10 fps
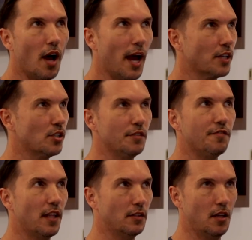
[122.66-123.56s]
I actually
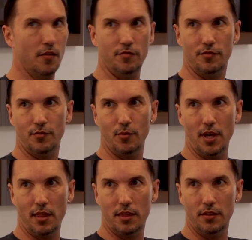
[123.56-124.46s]
fell in love
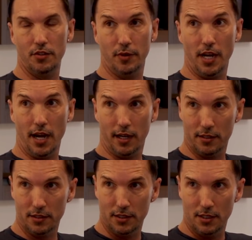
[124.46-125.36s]
with doing hair,
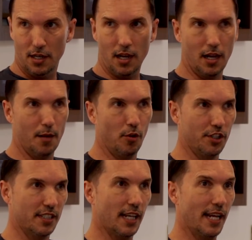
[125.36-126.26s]

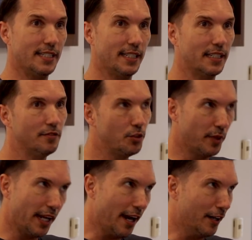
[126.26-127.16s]
or just the idea of
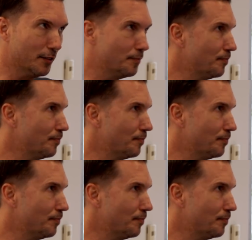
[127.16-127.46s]
doing hair.